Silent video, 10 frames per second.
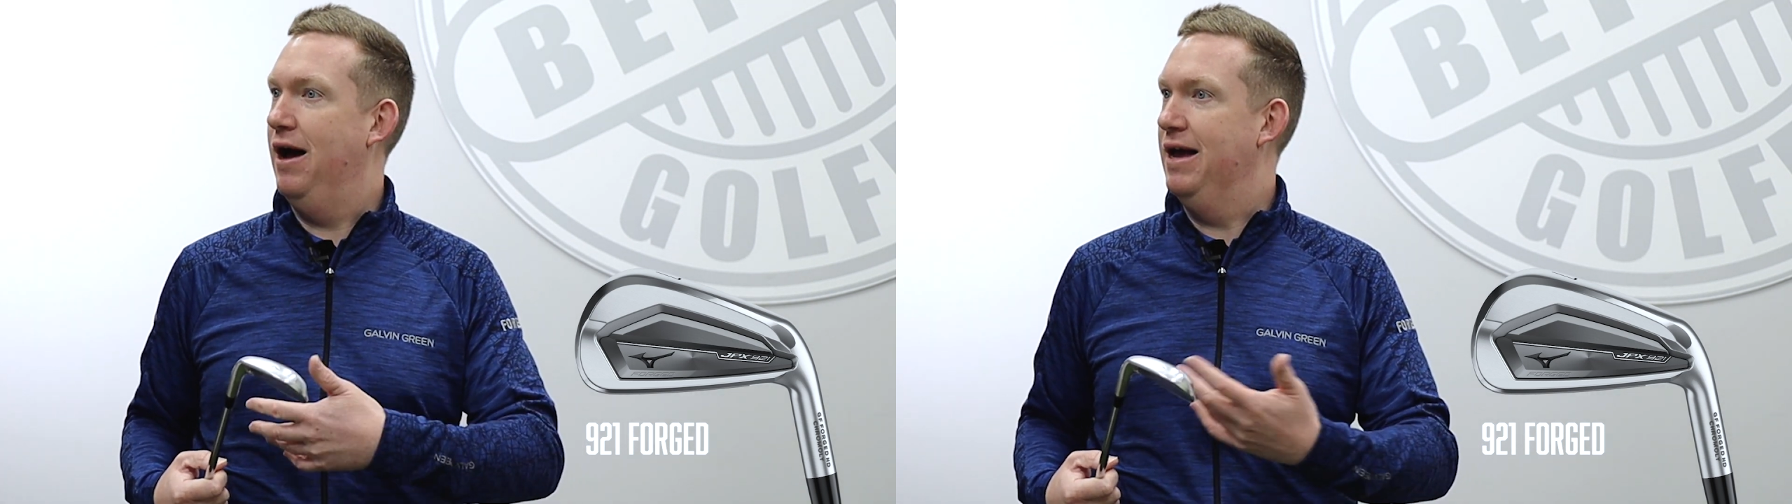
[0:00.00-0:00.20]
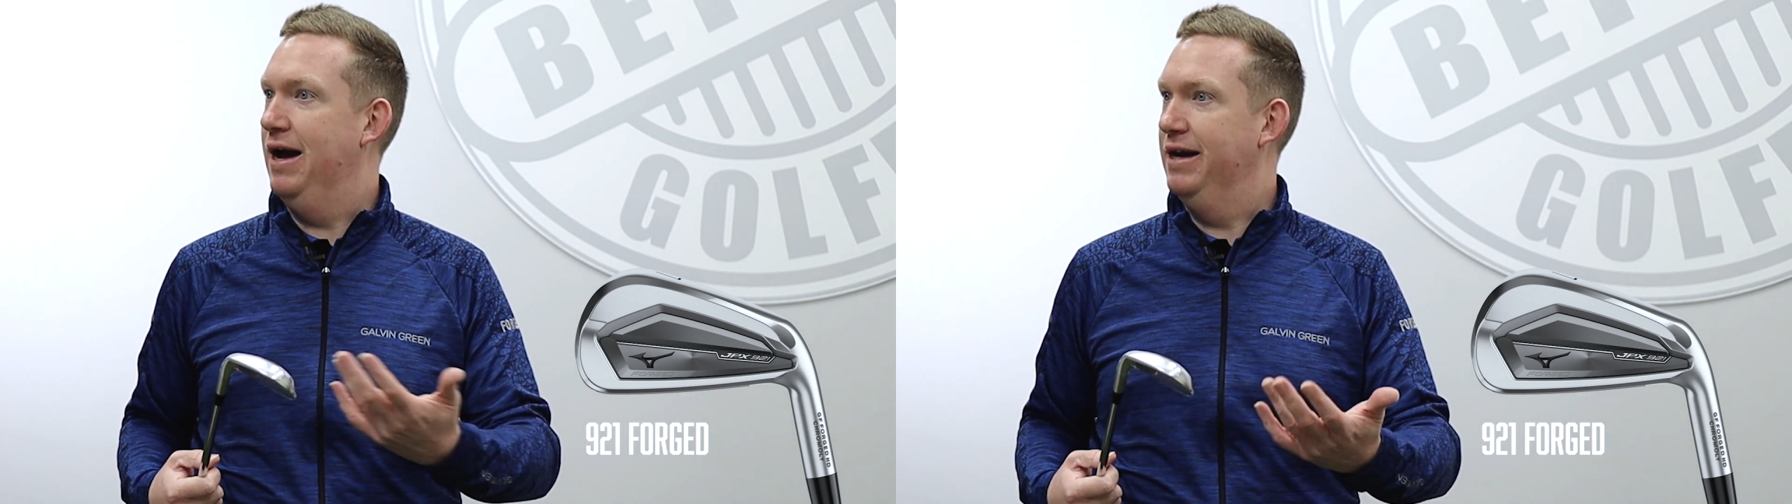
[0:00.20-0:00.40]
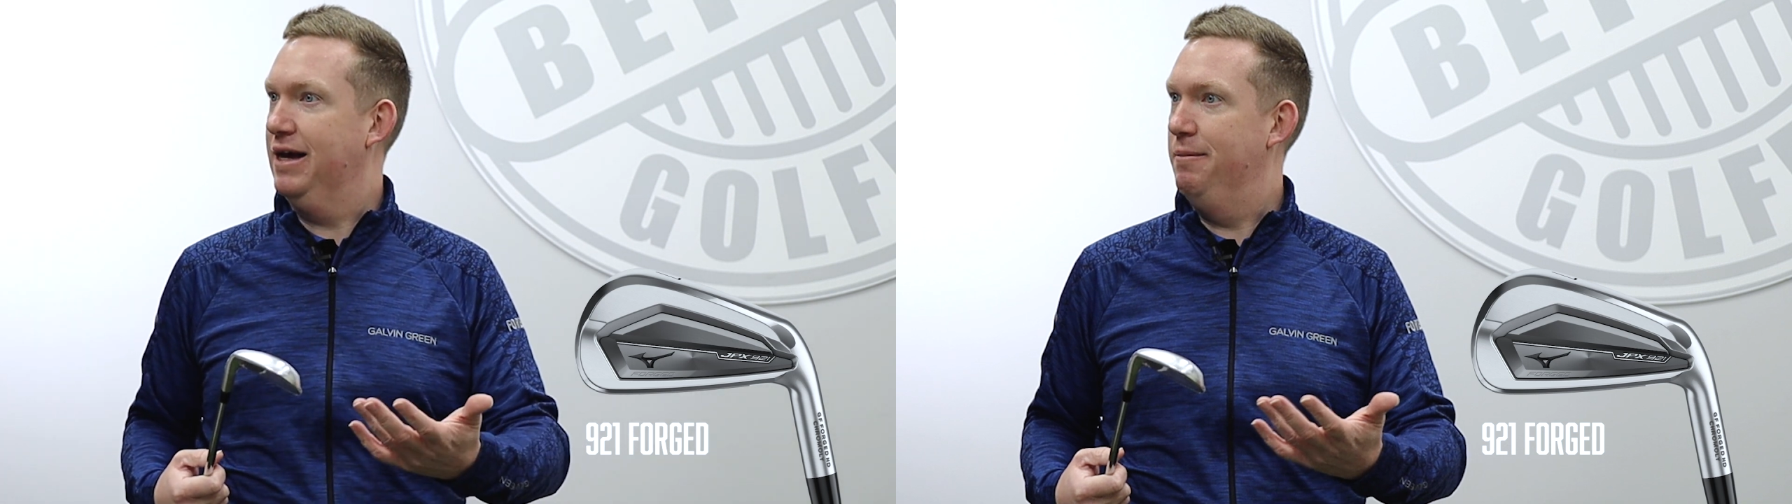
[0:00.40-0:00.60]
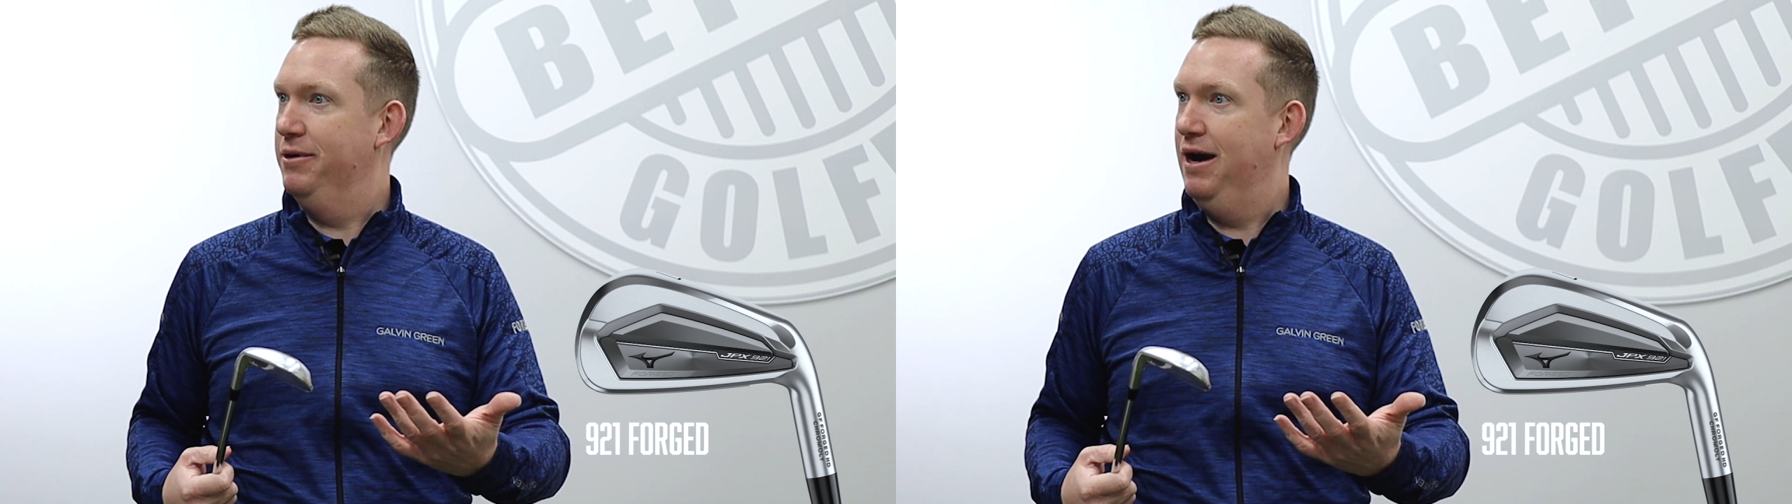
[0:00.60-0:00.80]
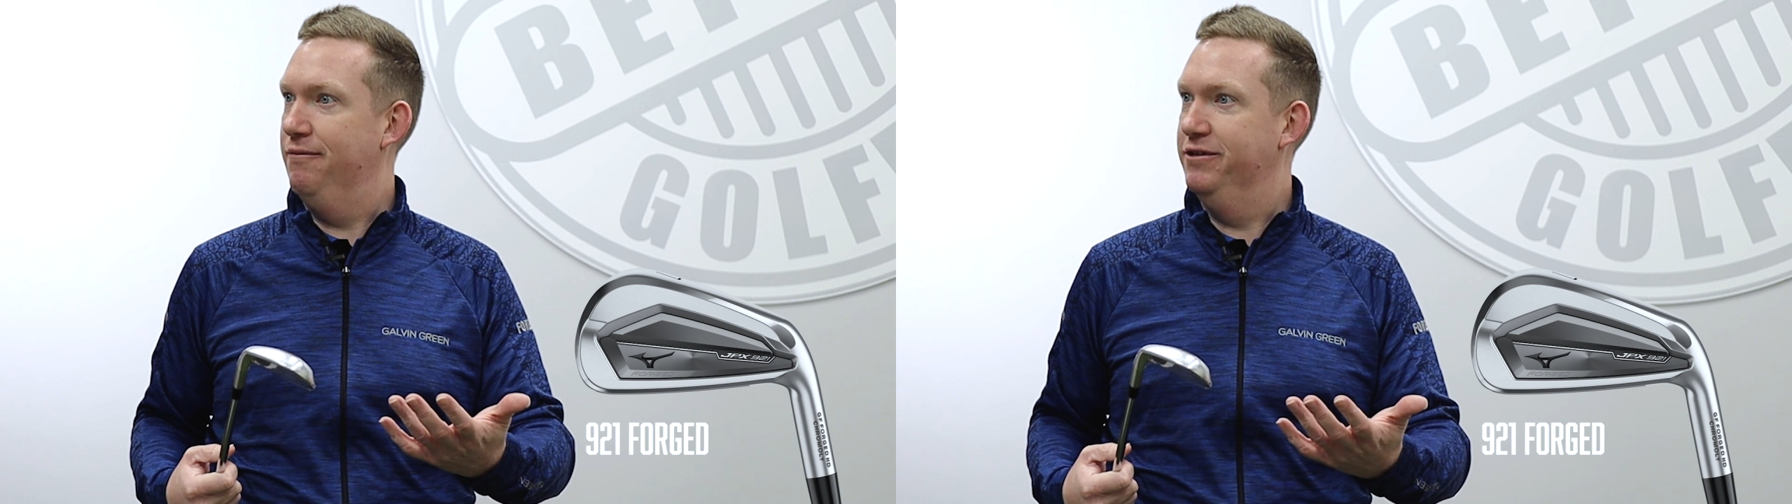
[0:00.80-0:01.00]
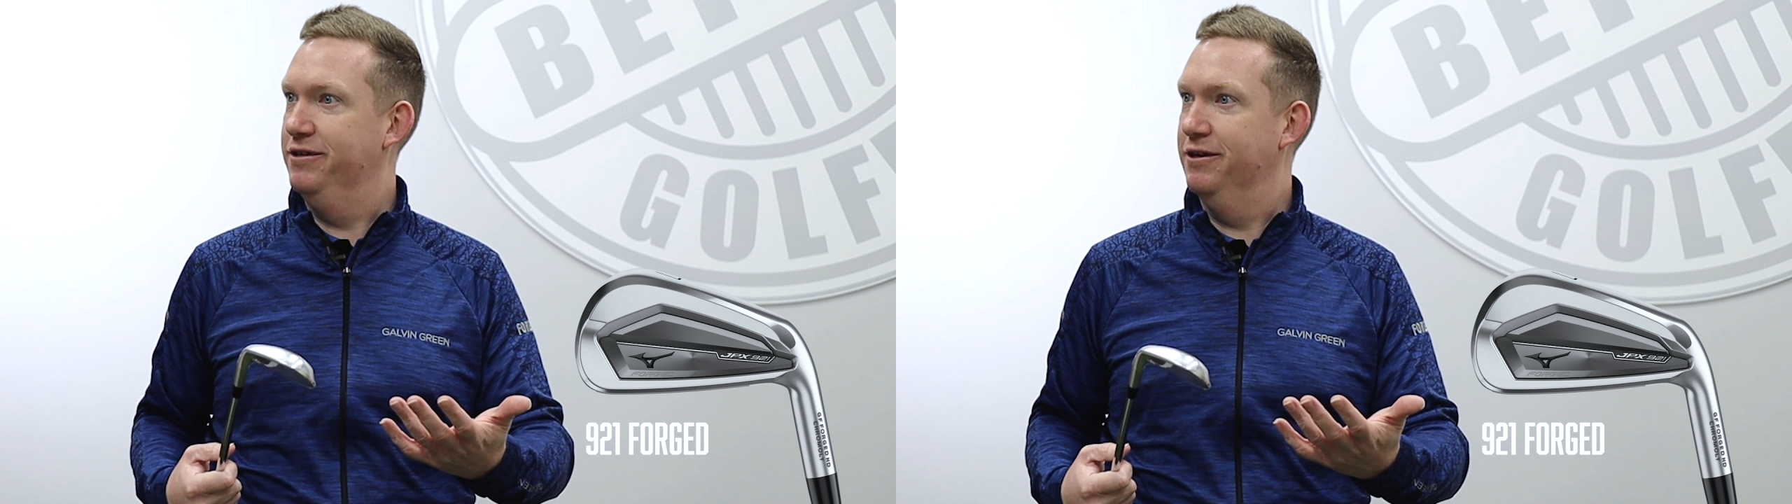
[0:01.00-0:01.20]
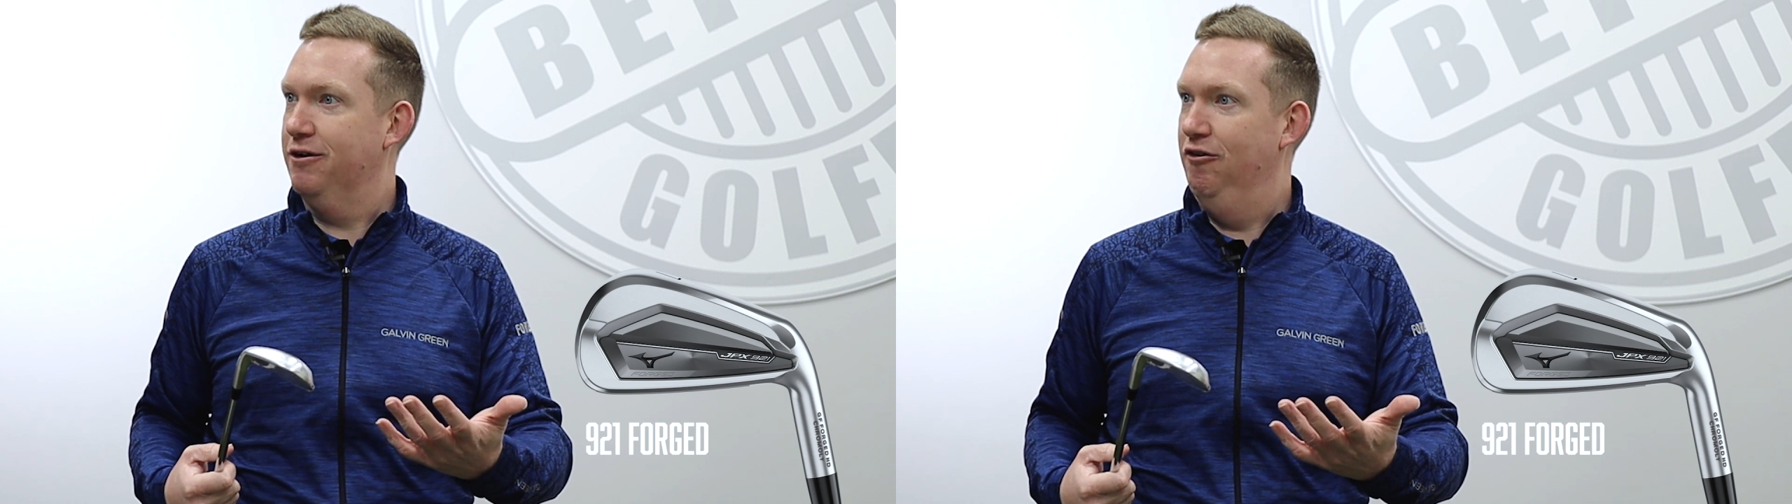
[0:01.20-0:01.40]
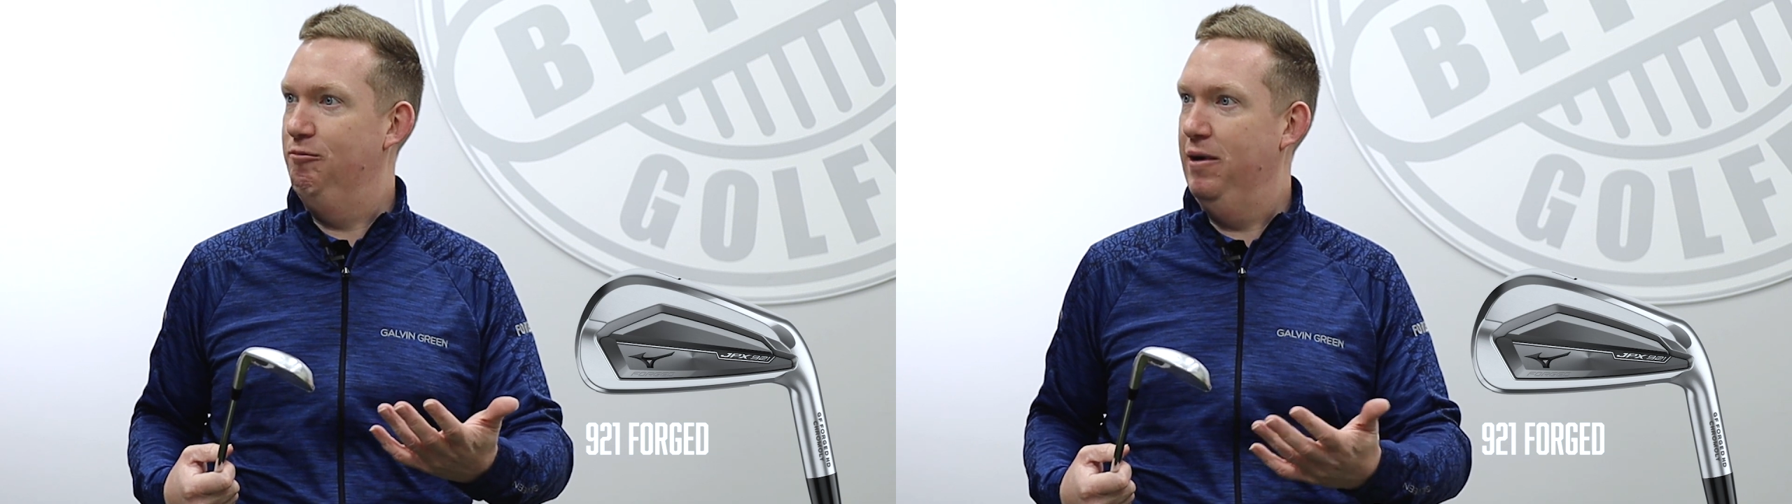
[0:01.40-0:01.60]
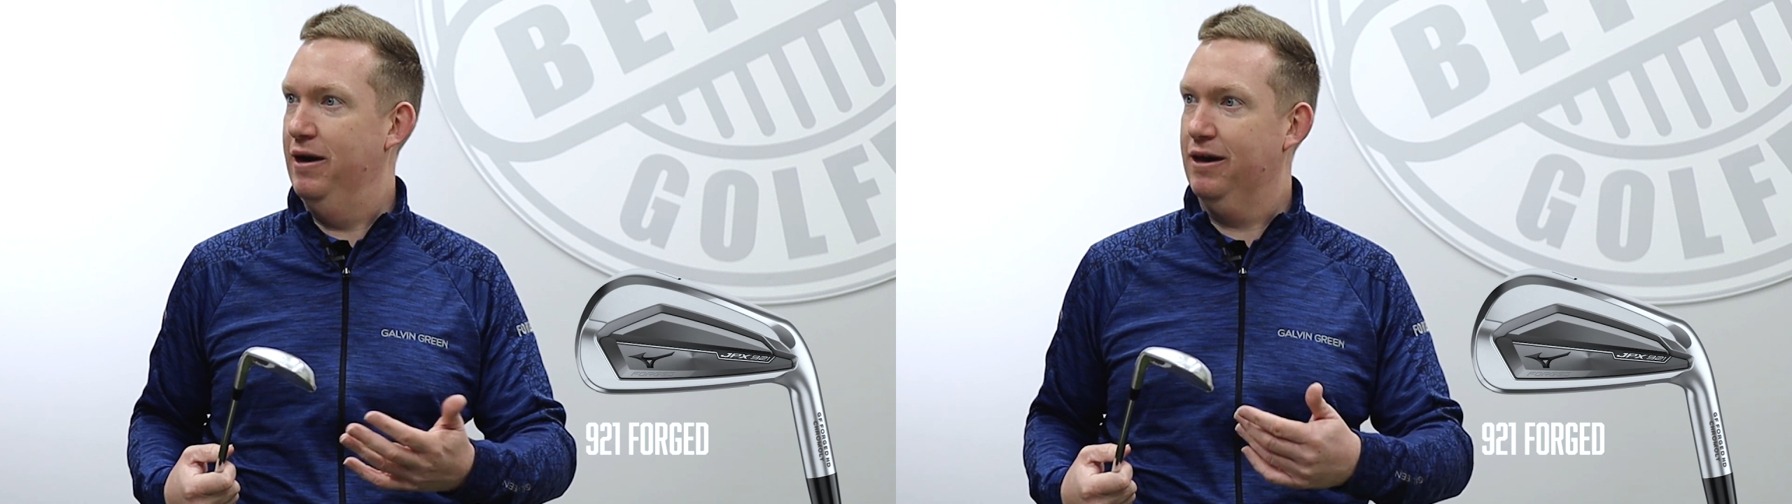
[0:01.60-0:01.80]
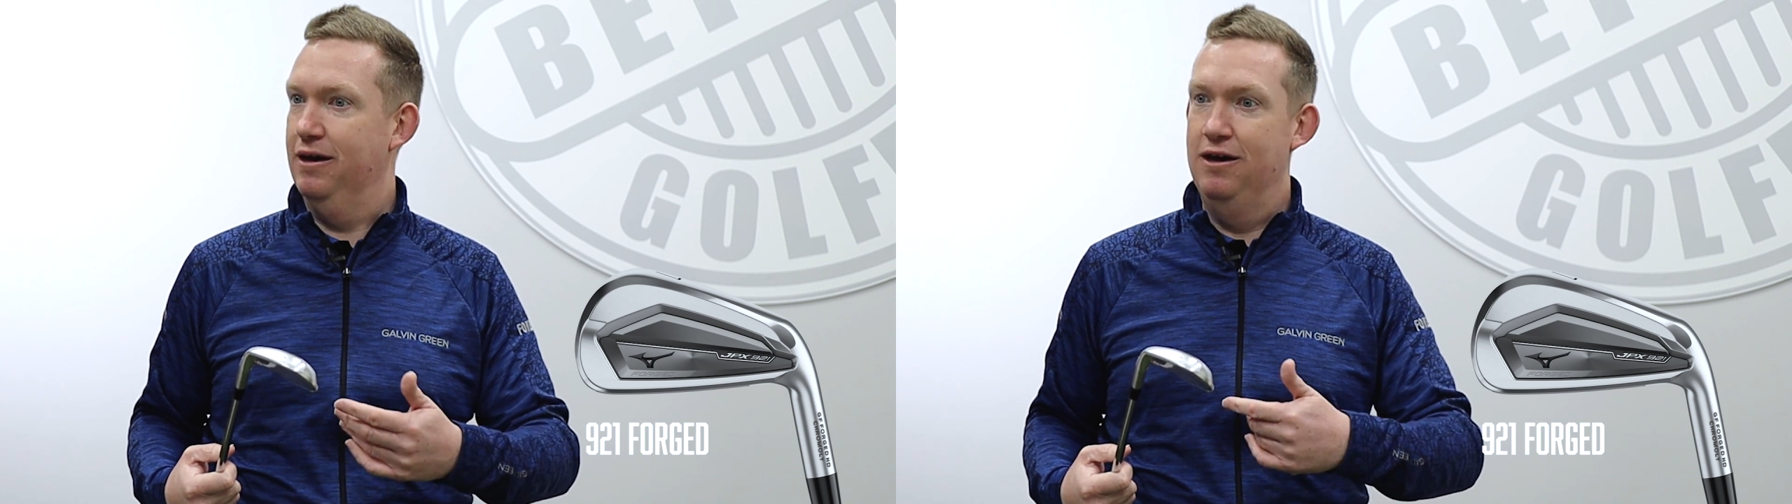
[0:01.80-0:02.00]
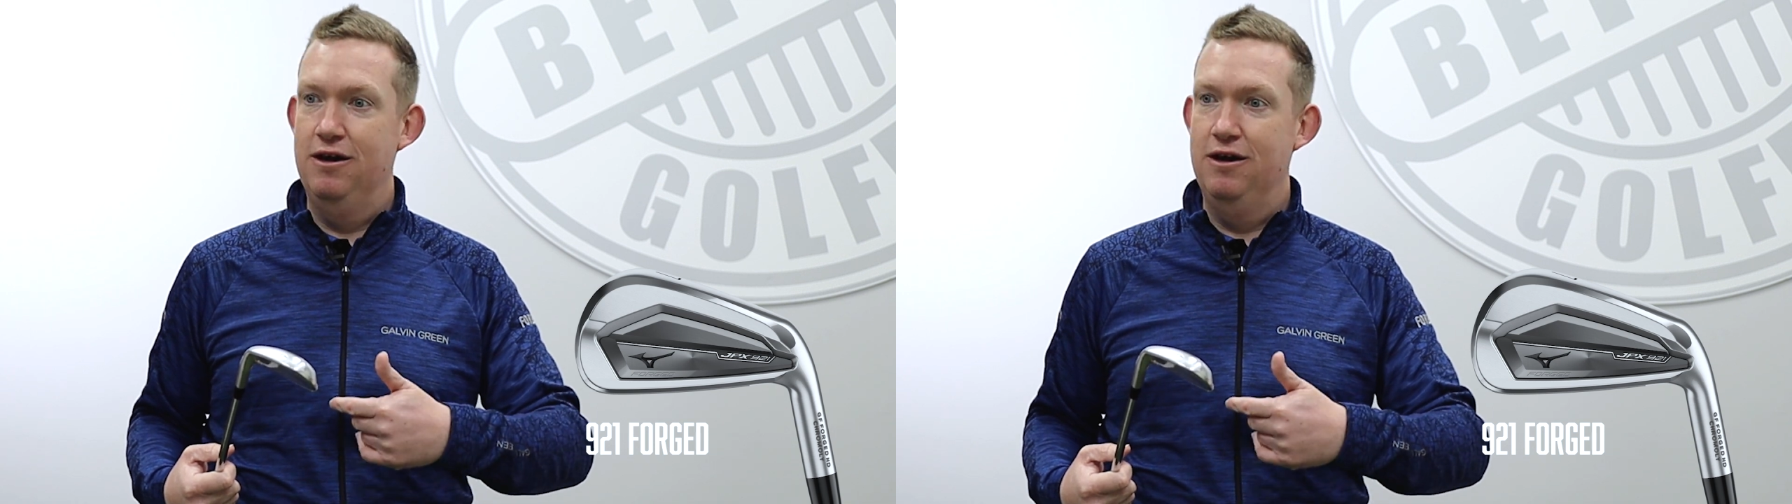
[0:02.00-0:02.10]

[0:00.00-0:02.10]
a high handicapper to have this in the golf bag.